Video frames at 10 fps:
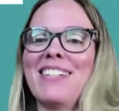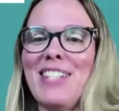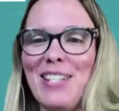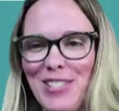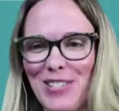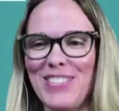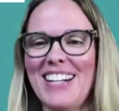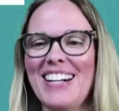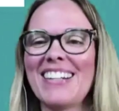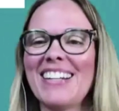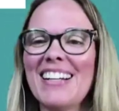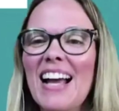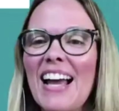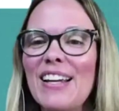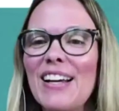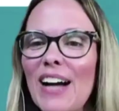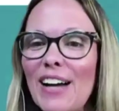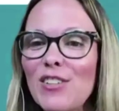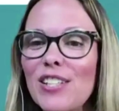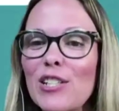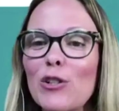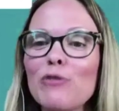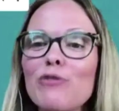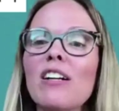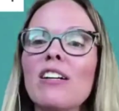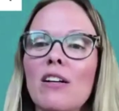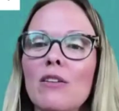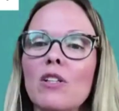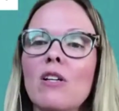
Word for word: to do that. And yeah. actually, Gufron on the